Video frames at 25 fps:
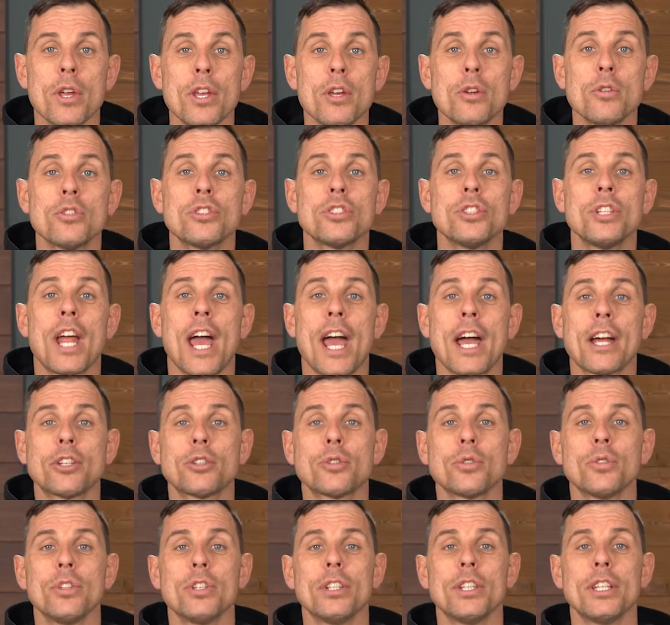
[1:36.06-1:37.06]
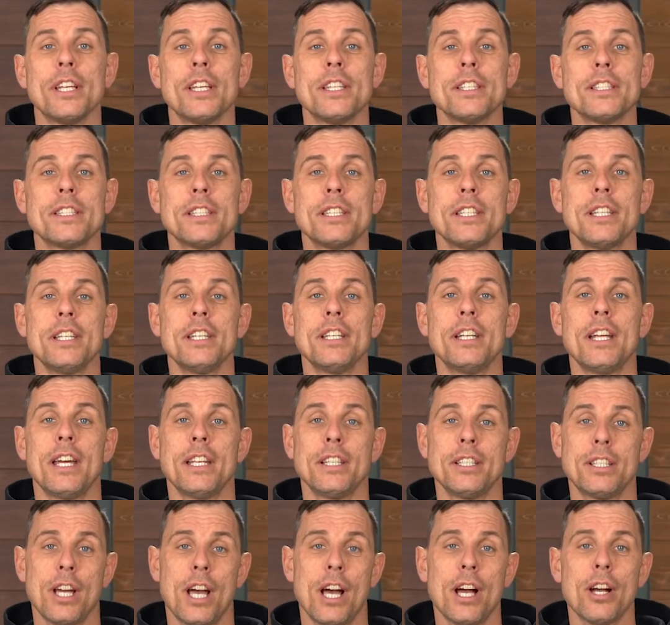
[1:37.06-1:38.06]
use natural linseed
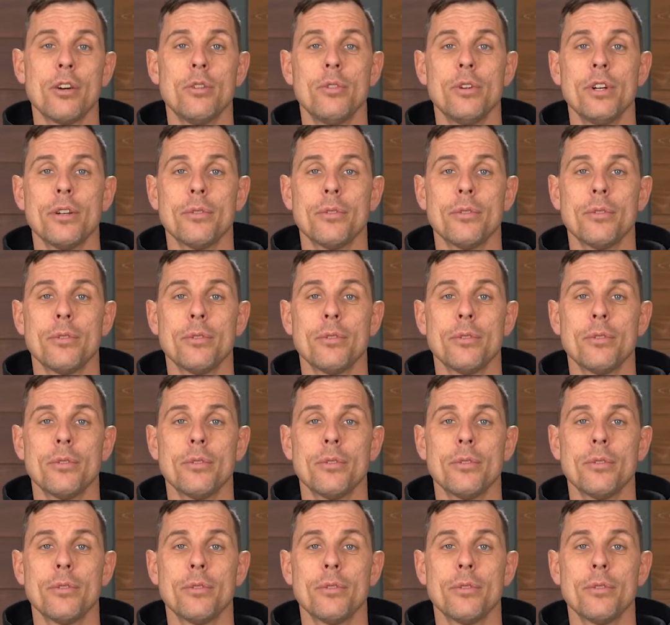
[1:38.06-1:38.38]
and tung oil